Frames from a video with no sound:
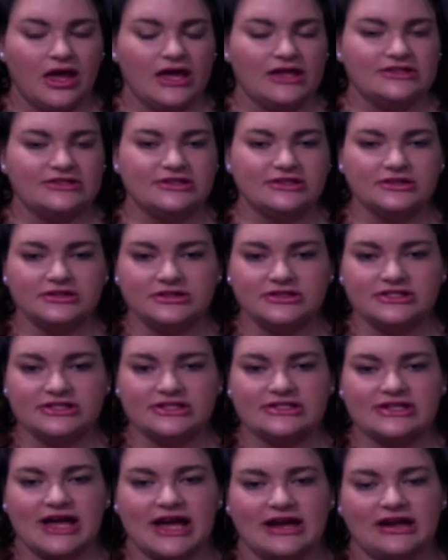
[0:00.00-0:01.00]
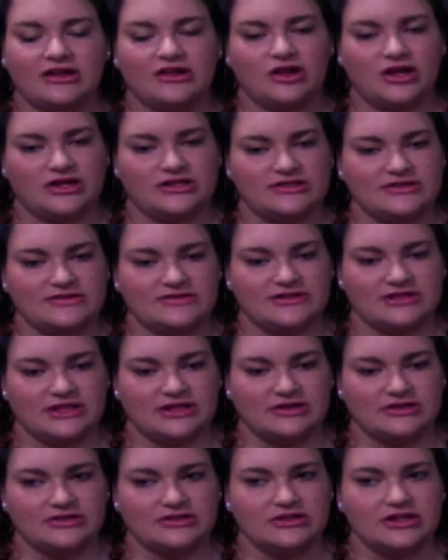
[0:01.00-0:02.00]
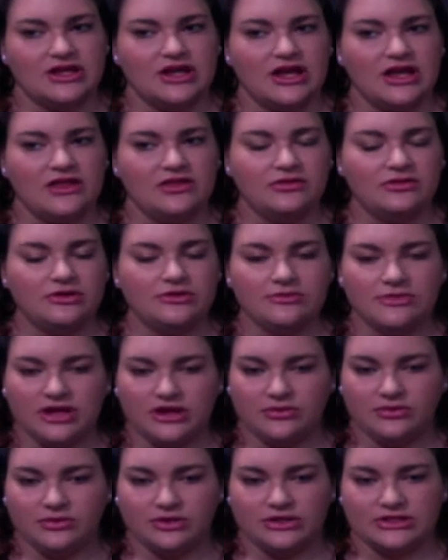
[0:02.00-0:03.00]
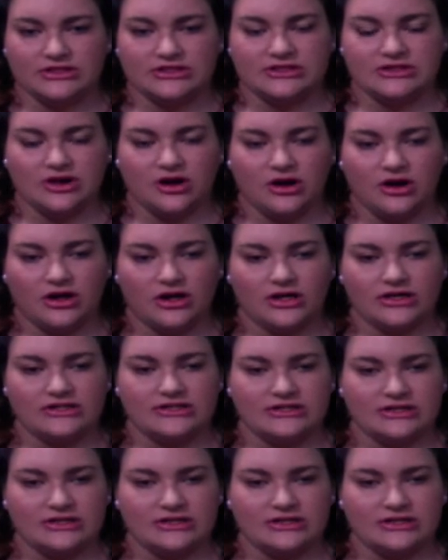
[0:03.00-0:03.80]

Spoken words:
Dillard has had a loss of sales. Three main ones are